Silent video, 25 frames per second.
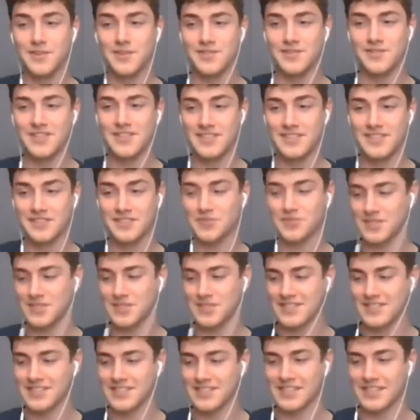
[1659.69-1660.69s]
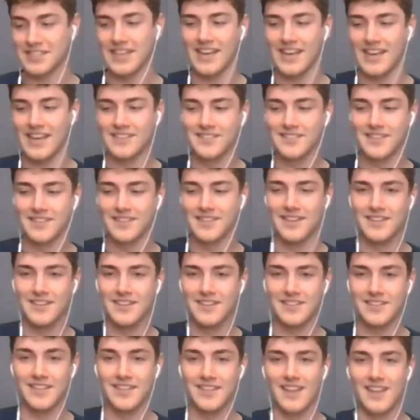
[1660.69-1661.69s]
This is as recent as it gets. The
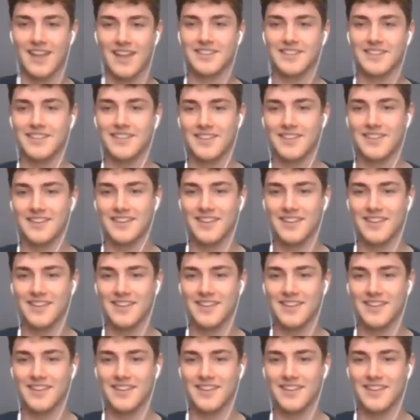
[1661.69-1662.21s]
election.